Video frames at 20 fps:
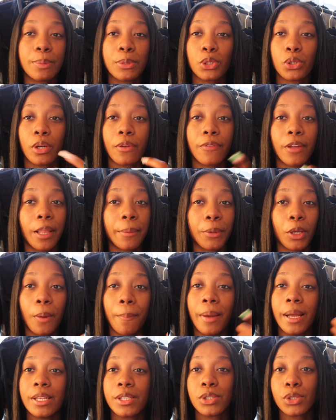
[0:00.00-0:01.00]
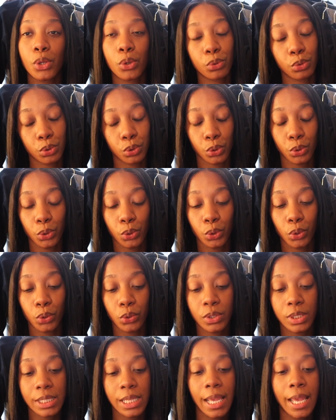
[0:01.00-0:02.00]
Be sure to follow me on my
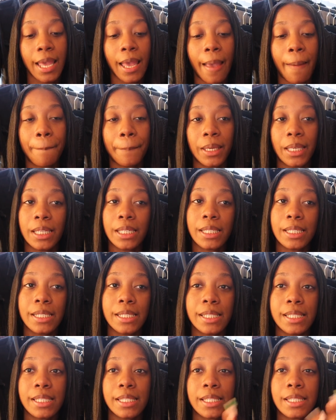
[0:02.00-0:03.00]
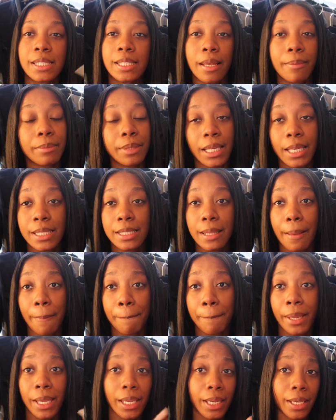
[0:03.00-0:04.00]
socials because some things
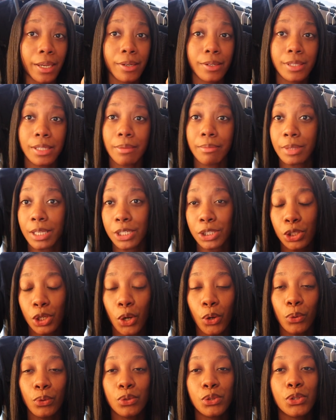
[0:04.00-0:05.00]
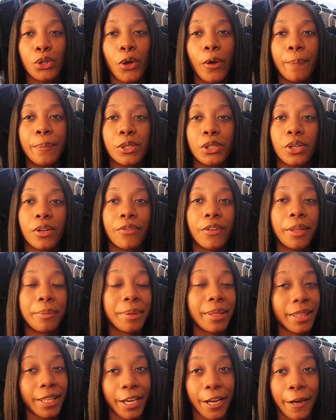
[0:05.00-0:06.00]
make it here, some things don't. So be sure to follow
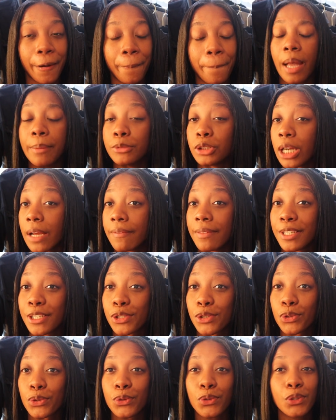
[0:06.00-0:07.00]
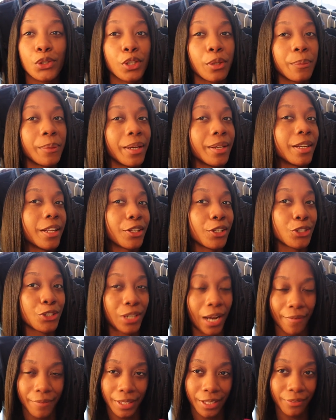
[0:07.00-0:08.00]
me there. I'm traveling soon, so there'll be another
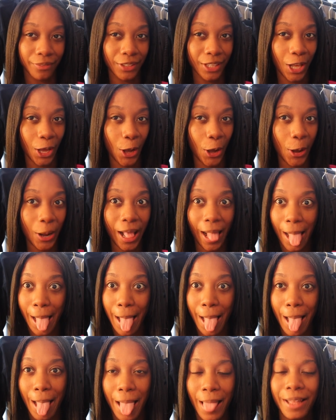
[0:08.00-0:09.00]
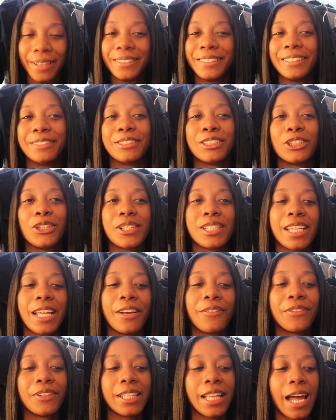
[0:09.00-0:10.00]
traveling vlog. Eh, so
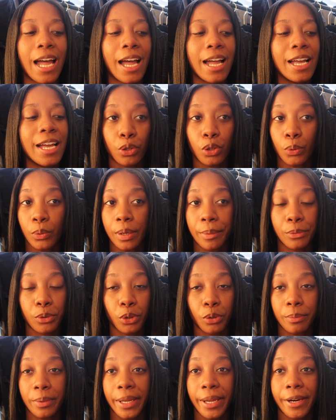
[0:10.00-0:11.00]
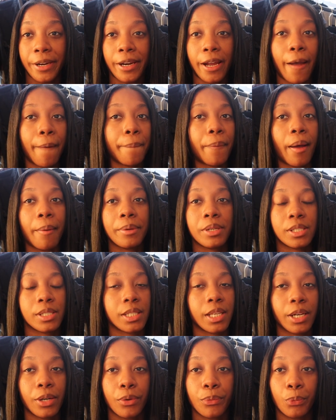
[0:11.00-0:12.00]
excited for that. I don't know what I'm doing my hair yet. I'll probably
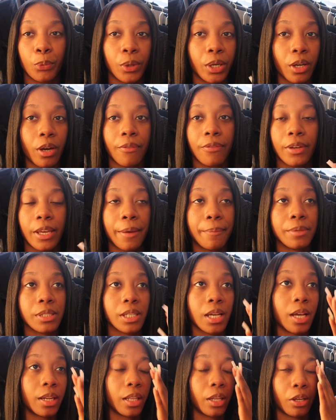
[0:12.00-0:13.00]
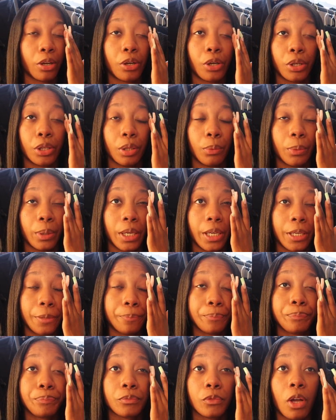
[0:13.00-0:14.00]
just get a wig off of Amazon, like a curly
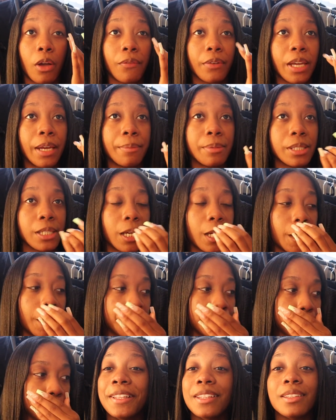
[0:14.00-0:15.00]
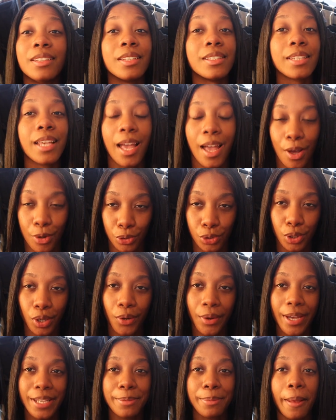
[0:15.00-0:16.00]
wig off of Amazon. This
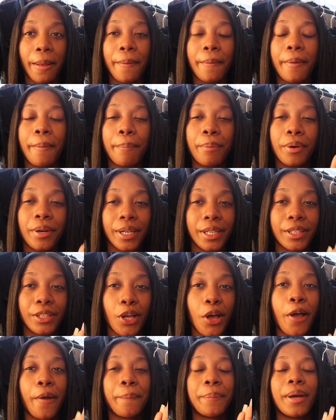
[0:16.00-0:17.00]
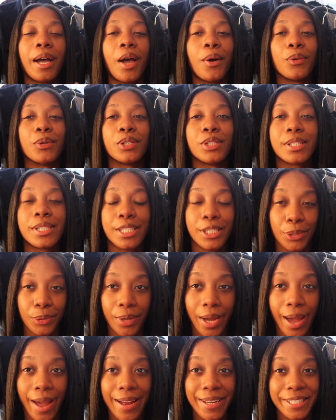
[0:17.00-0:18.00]
outro has been pretty long, but I will see you
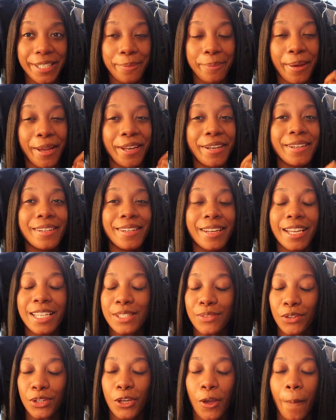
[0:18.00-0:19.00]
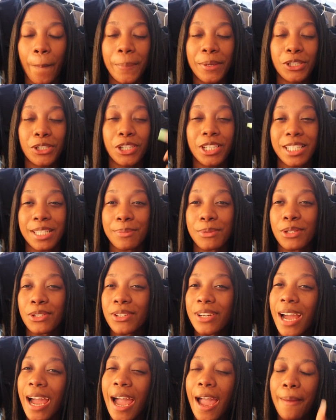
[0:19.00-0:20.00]
guys in my next video. Be sure to
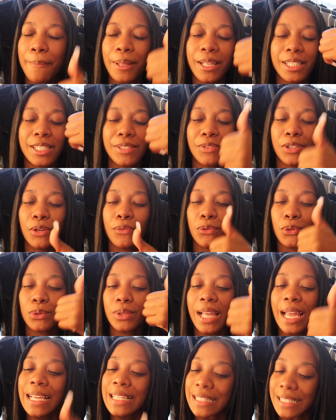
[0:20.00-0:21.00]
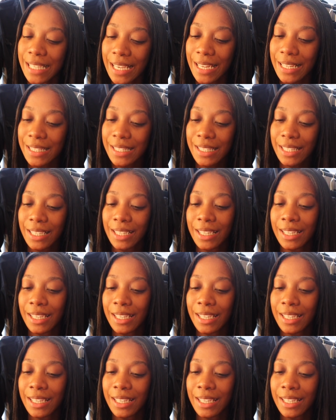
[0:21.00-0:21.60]
subscribe, like this video if you liked it.